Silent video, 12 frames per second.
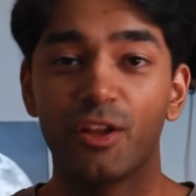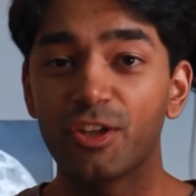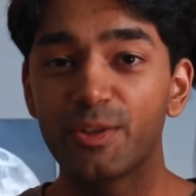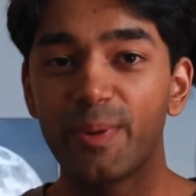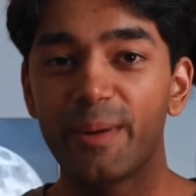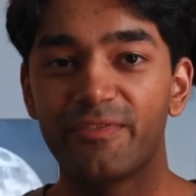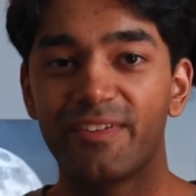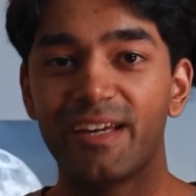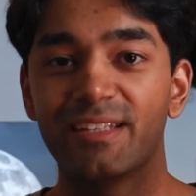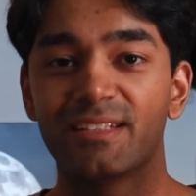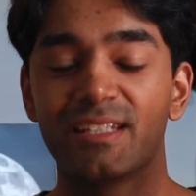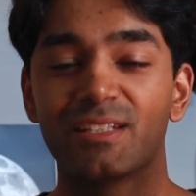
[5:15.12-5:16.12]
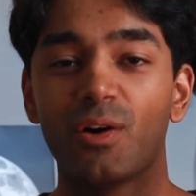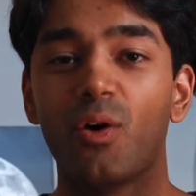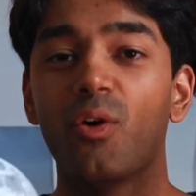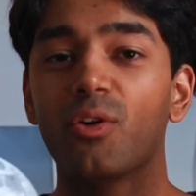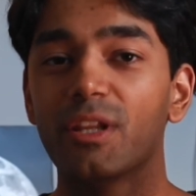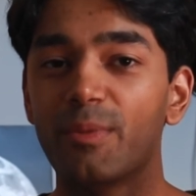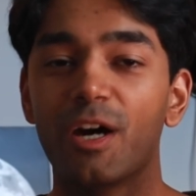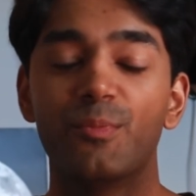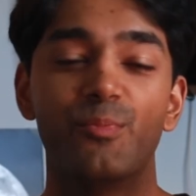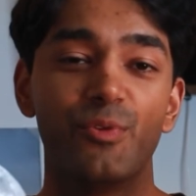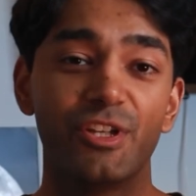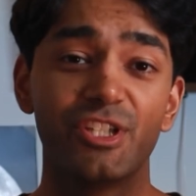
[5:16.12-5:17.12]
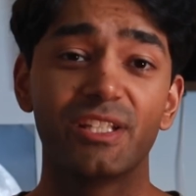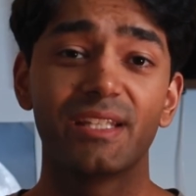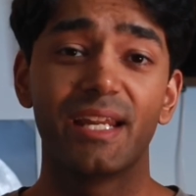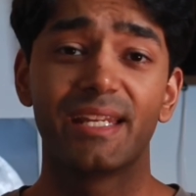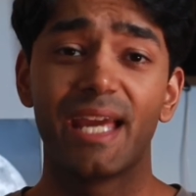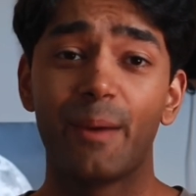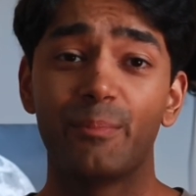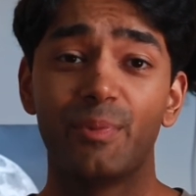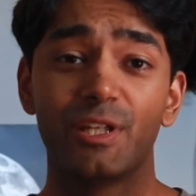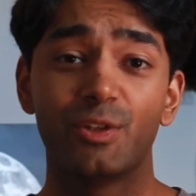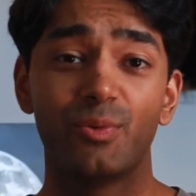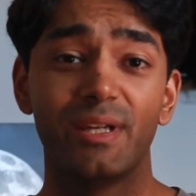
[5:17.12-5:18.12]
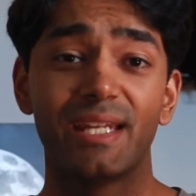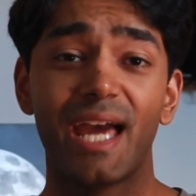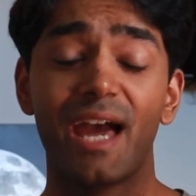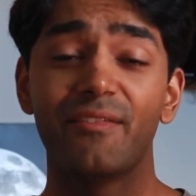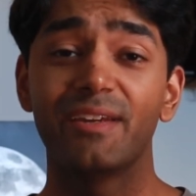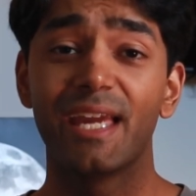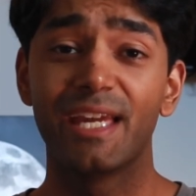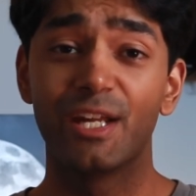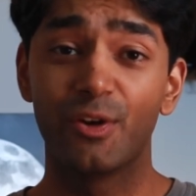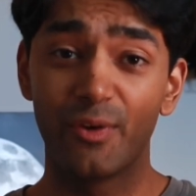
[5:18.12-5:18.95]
launch prep phase is all about bridging that gap between having a